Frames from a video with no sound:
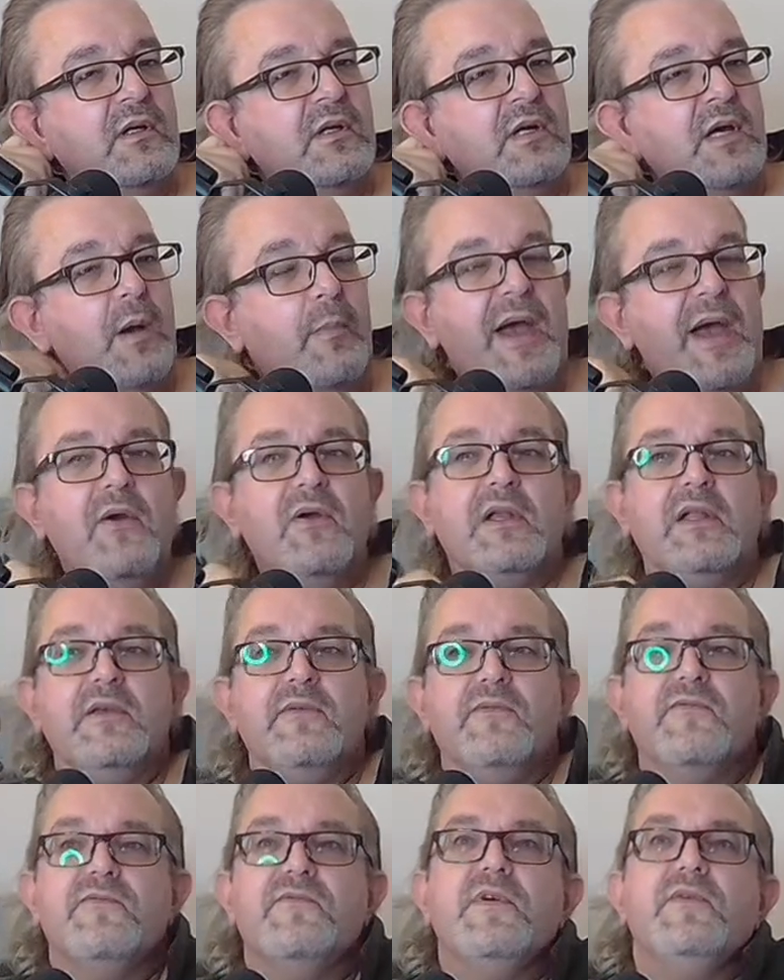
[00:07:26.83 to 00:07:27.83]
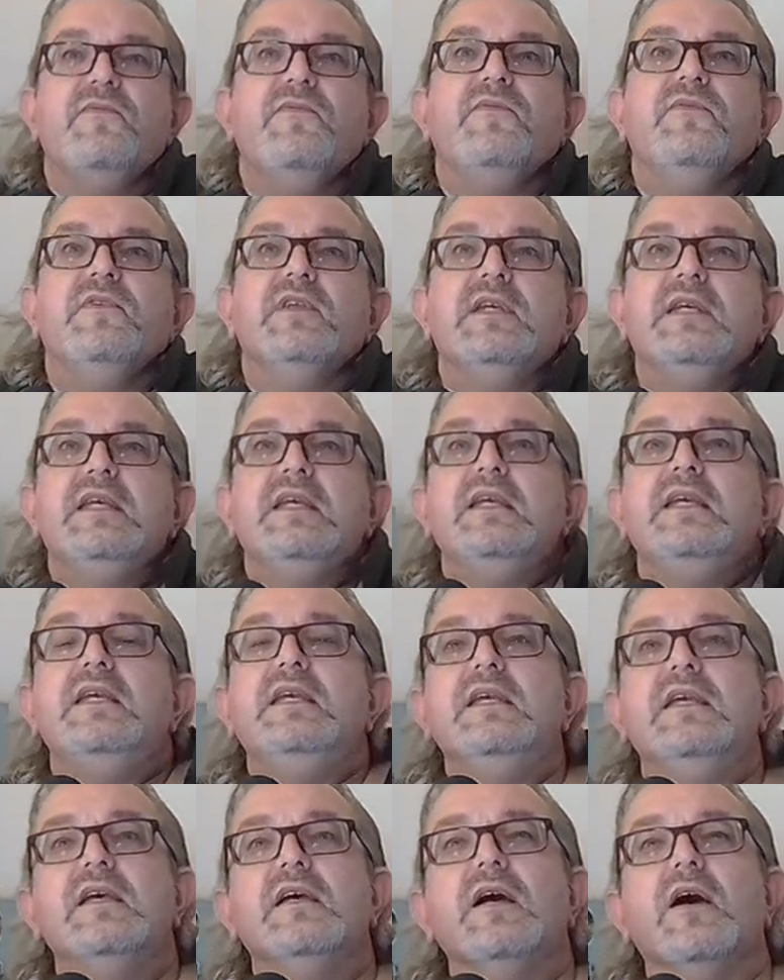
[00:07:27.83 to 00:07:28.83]
Apparently I
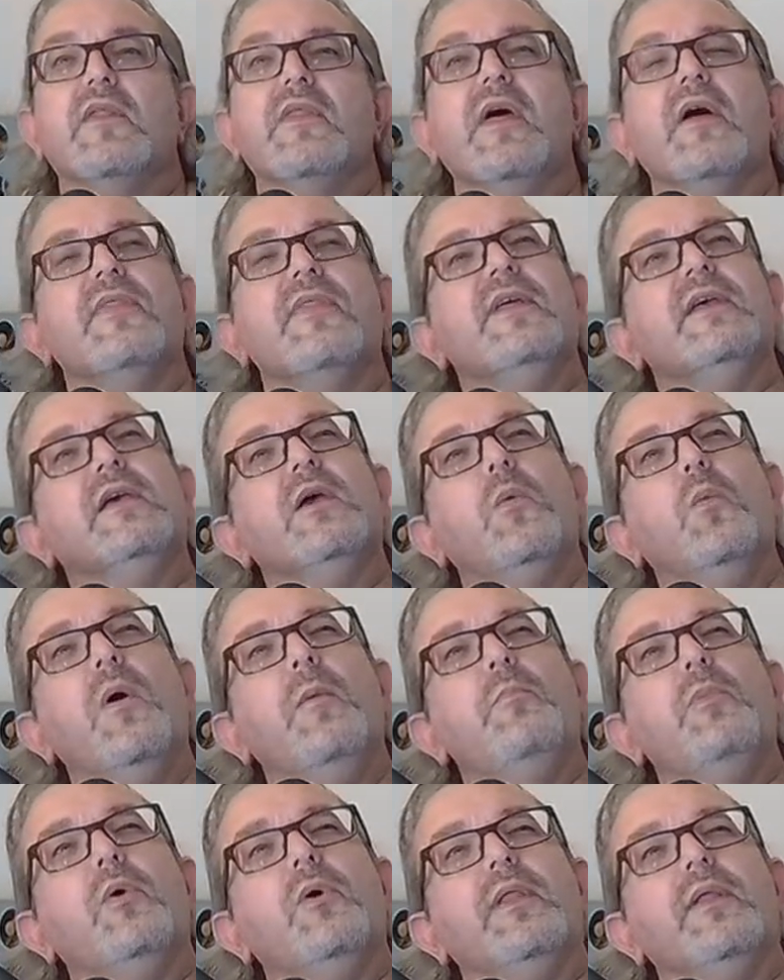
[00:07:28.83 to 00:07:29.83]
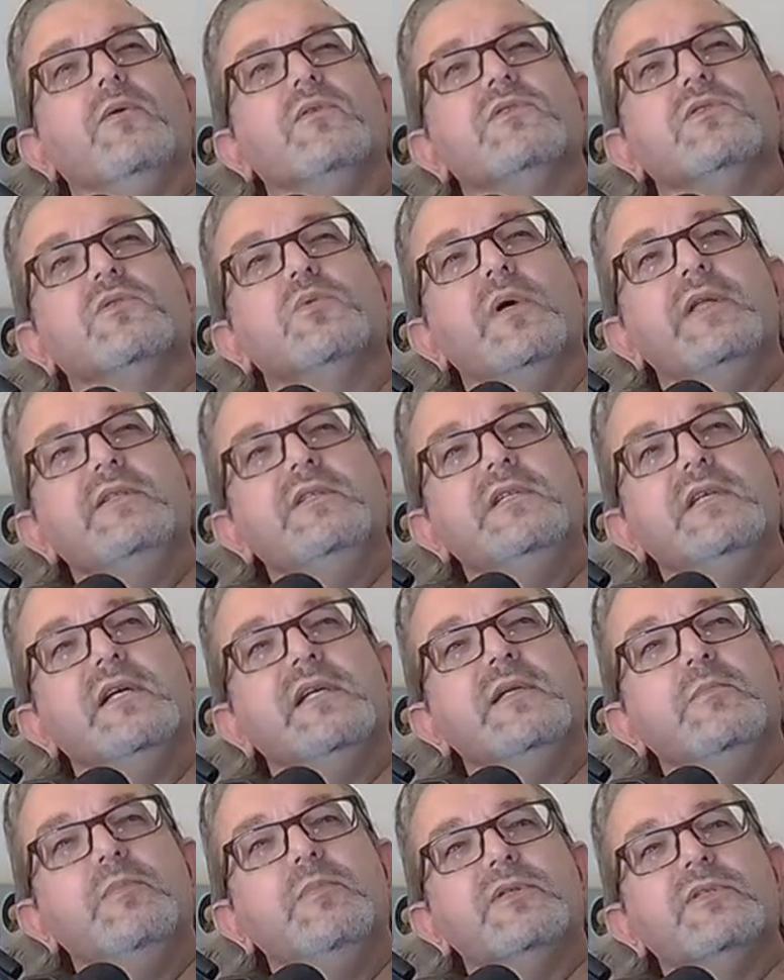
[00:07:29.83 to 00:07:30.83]
think at one point there was
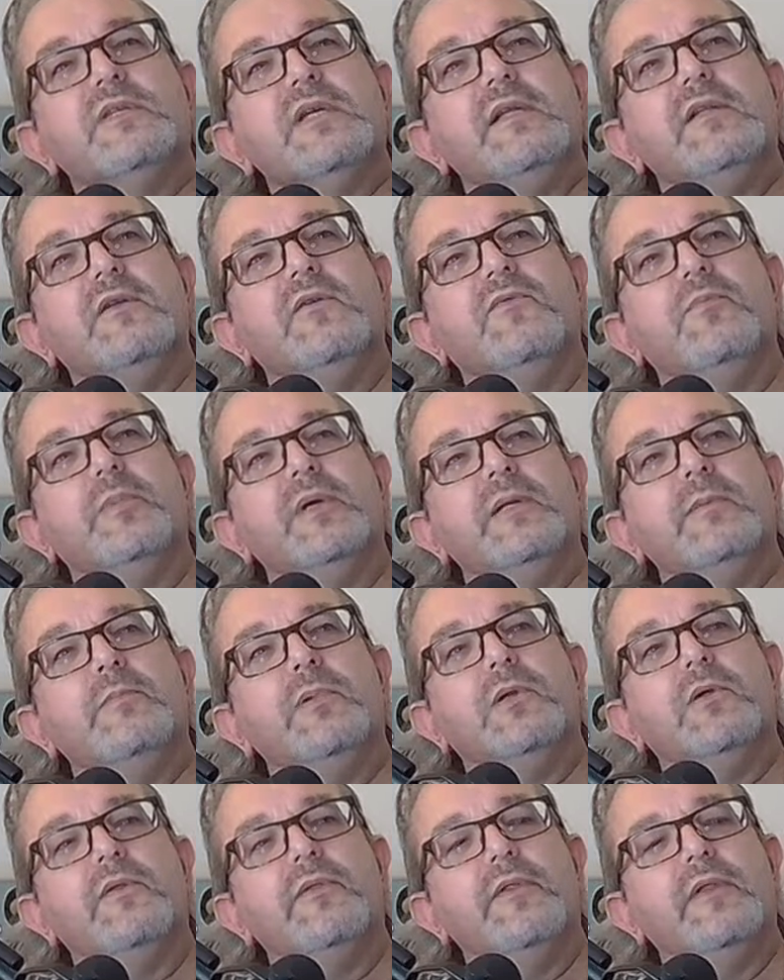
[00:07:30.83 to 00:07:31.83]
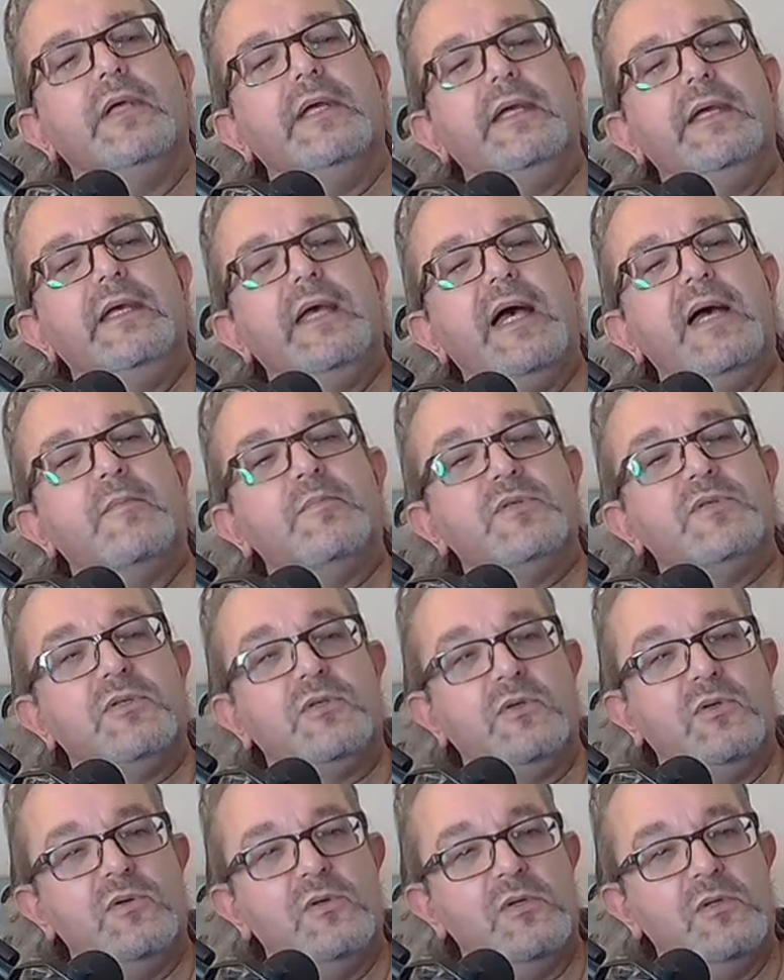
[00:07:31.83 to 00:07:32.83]
28% of people on the App
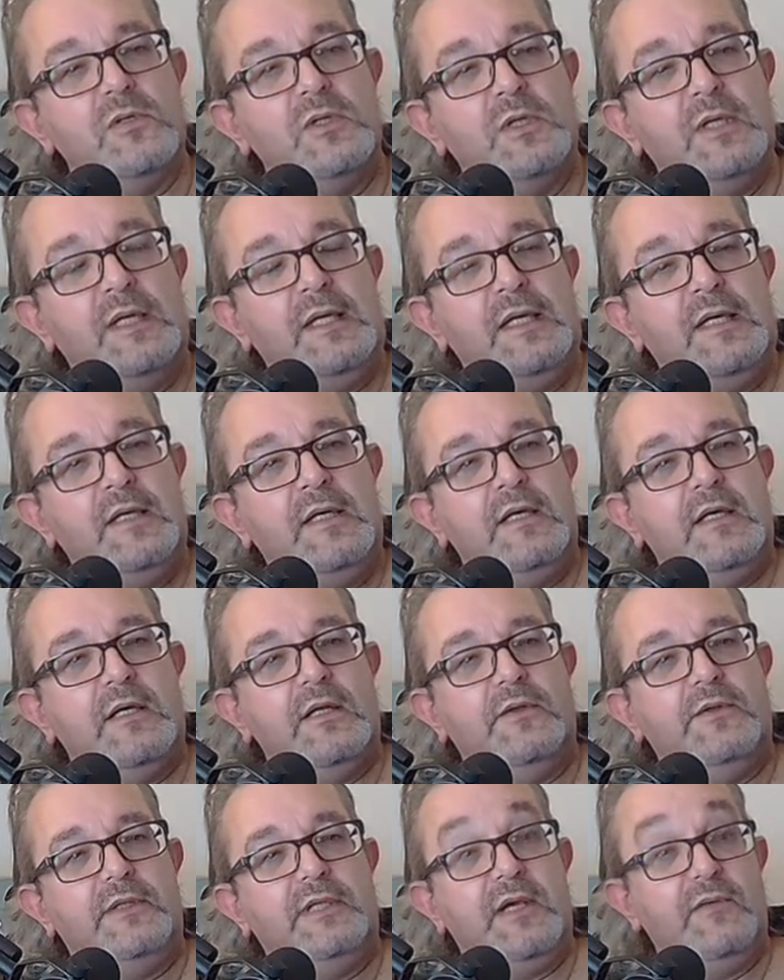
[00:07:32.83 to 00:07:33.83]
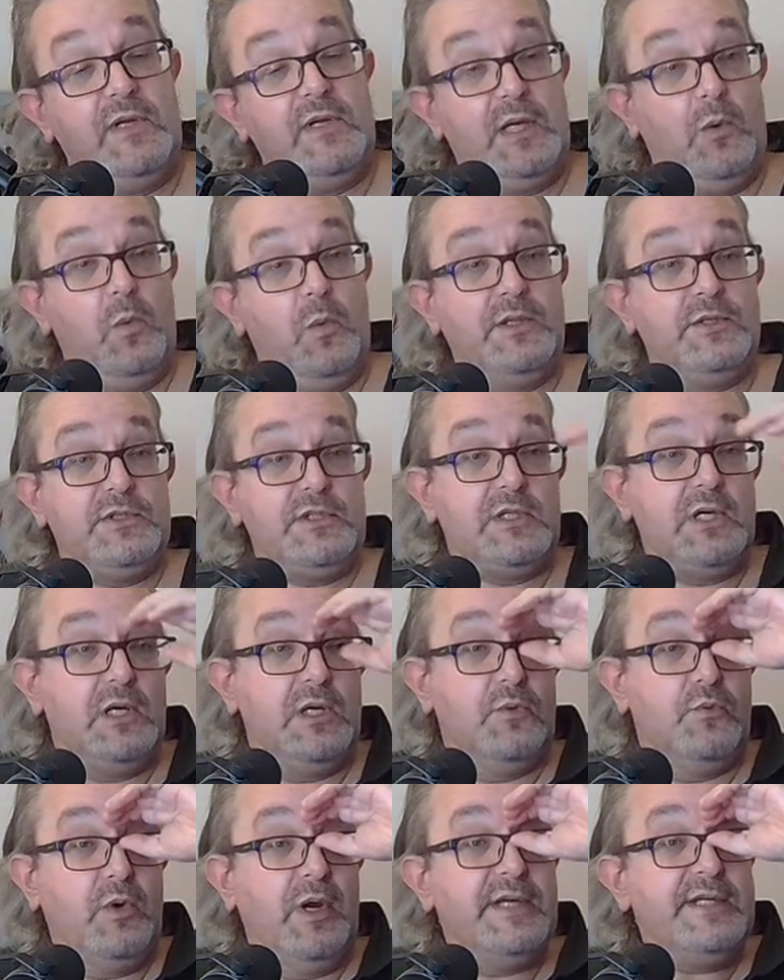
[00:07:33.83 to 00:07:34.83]
Store had given it a
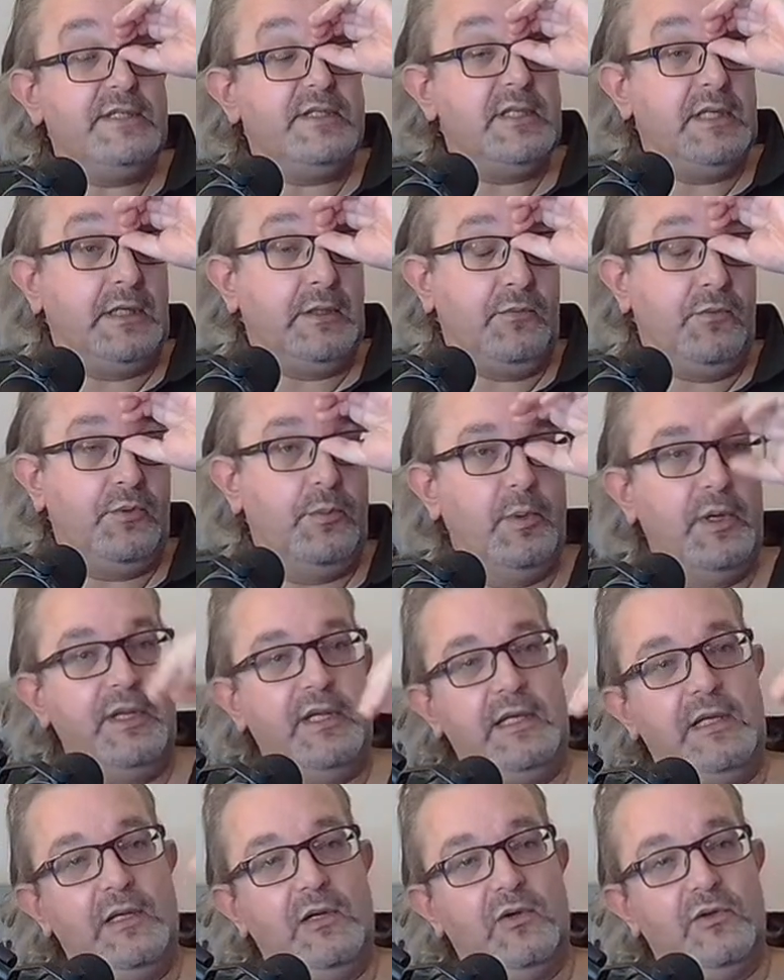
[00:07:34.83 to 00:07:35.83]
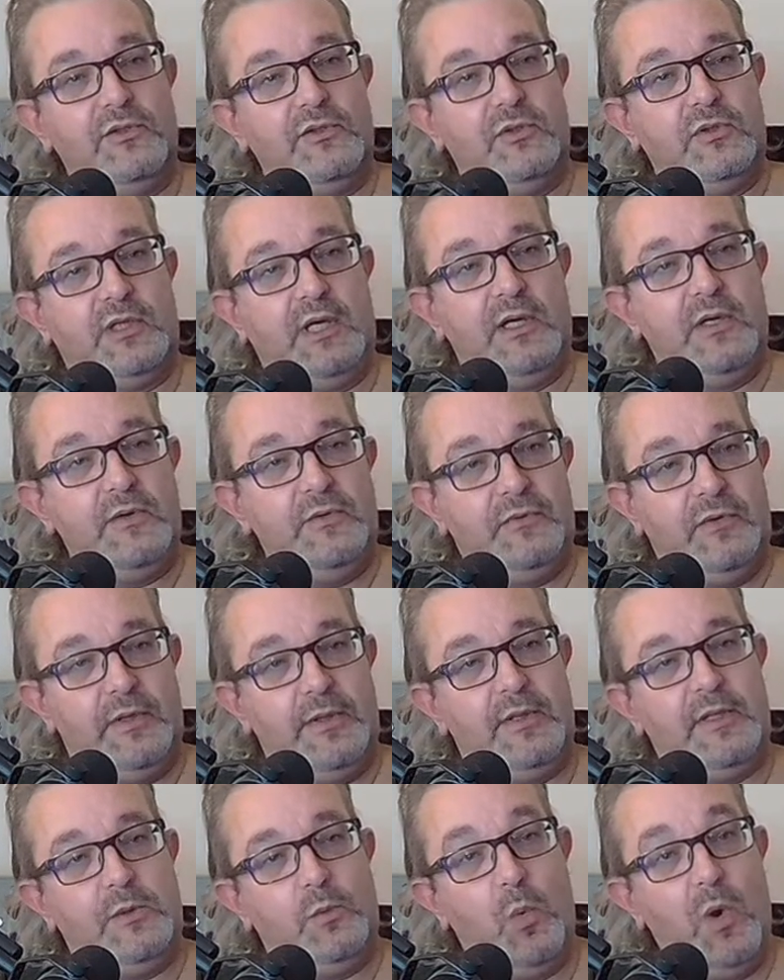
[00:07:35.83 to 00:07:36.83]
1-star rating from when Elon took over.
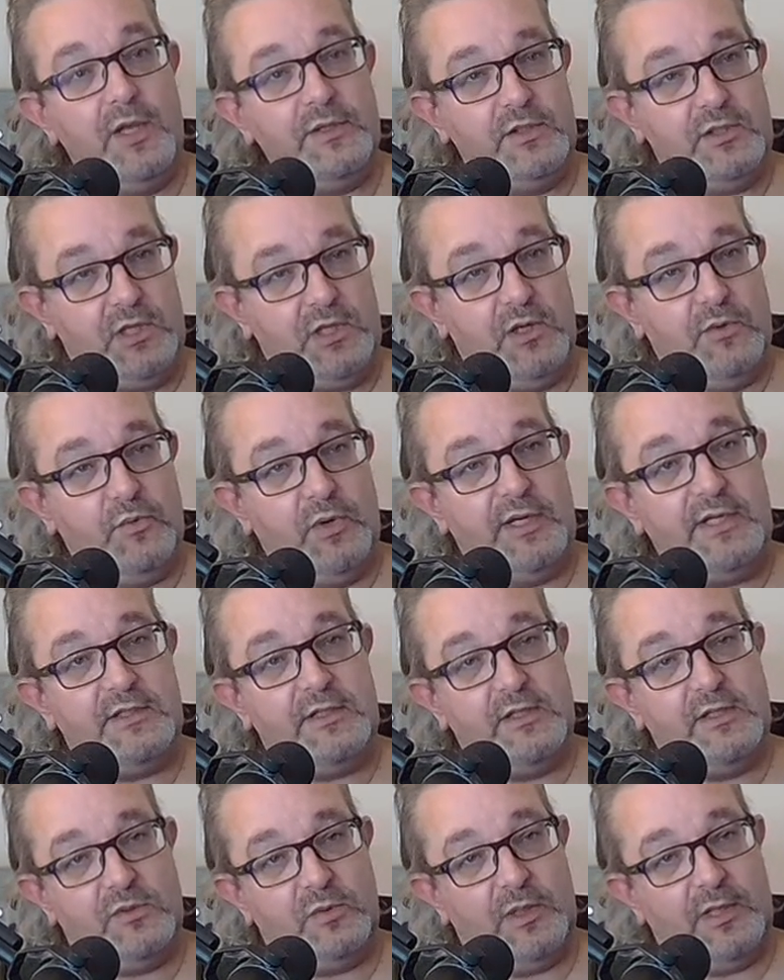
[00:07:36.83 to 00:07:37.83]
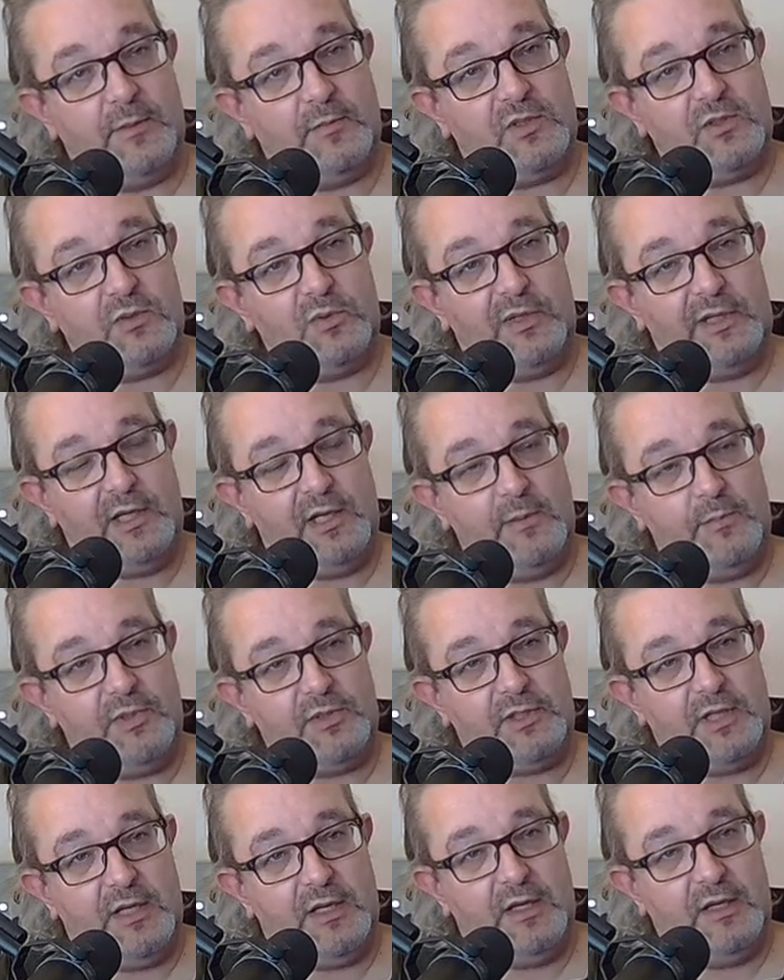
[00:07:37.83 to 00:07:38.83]
The 1-star ratings went up to
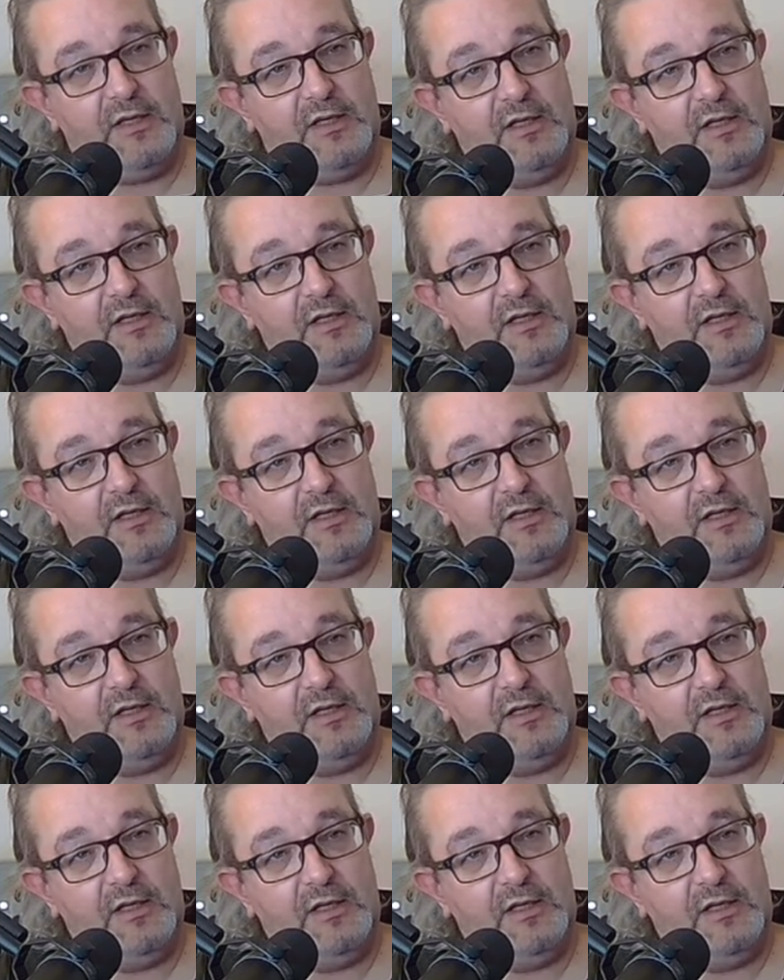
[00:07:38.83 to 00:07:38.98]
28%.